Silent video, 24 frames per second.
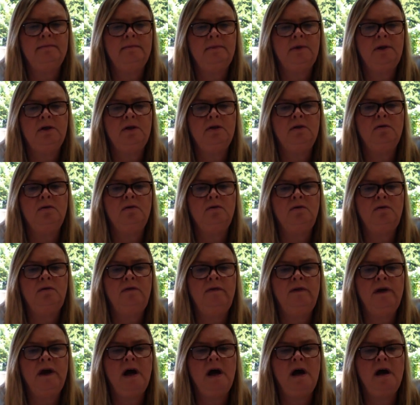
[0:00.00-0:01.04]
you can all
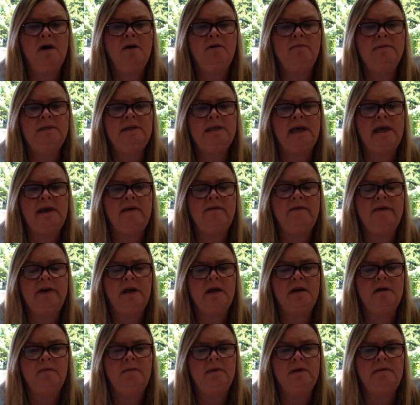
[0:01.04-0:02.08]
fly home to
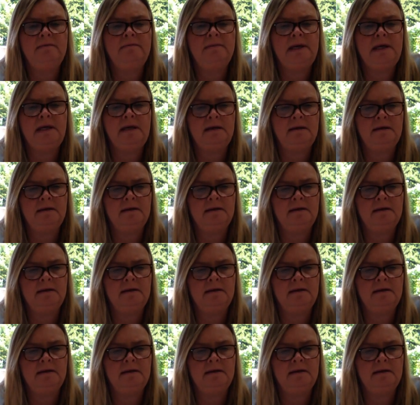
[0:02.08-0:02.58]
Africa with me."